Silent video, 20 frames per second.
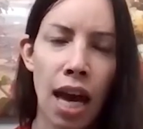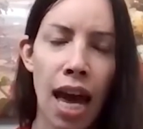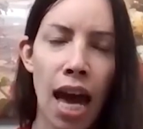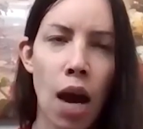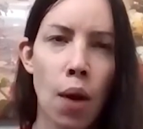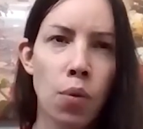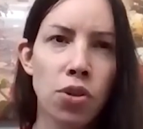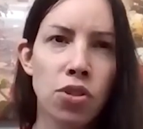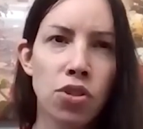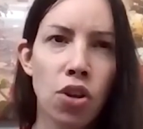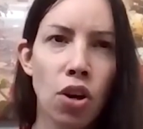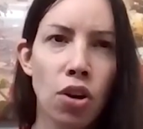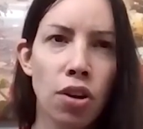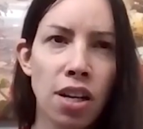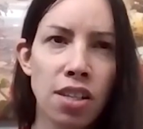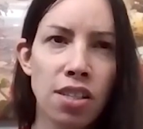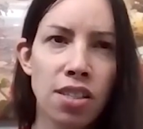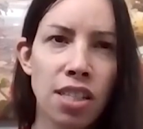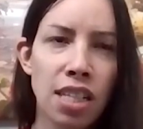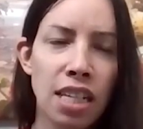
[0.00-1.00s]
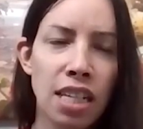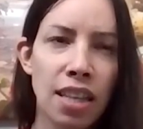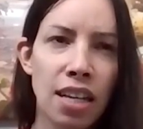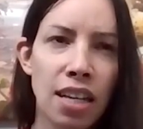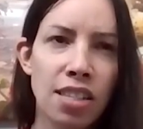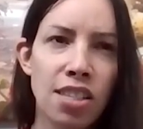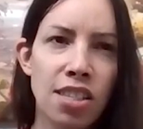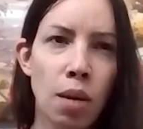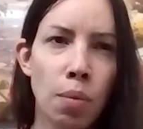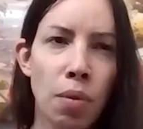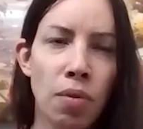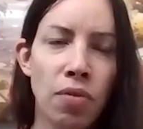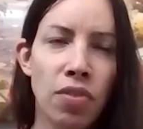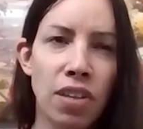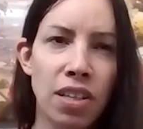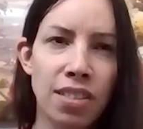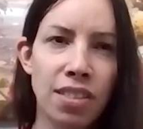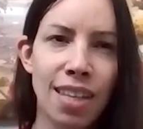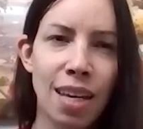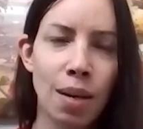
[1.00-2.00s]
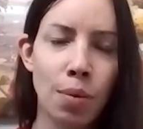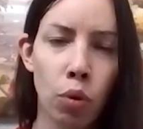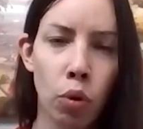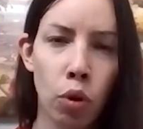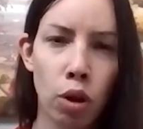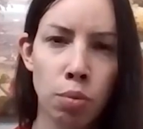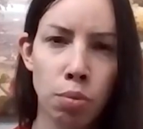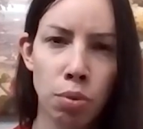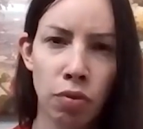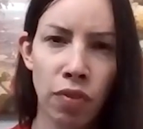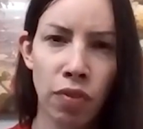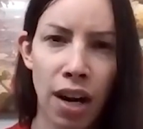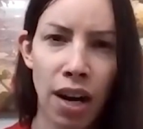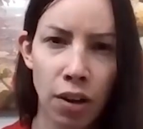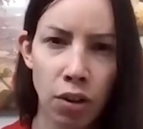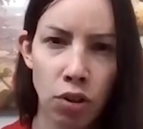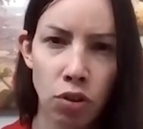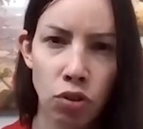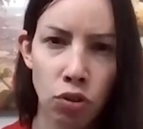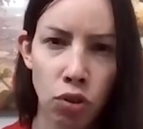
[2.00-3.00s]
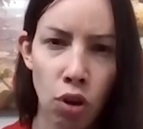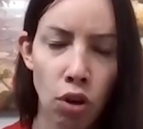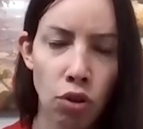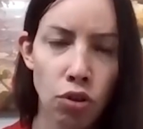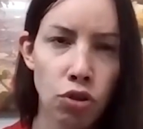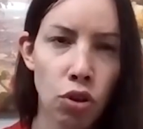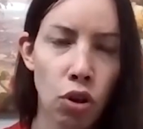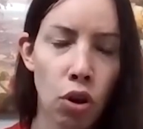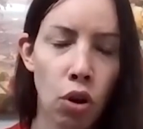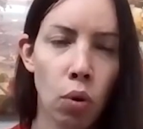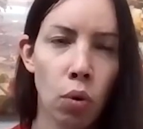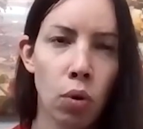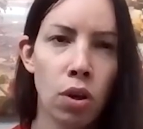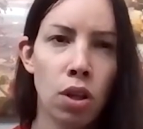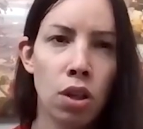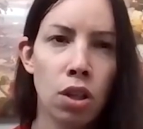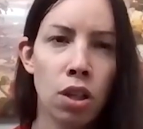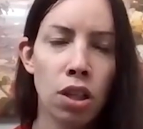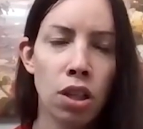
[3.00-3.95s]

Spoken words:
And we're starting to see that some of these stablecoin providers were also,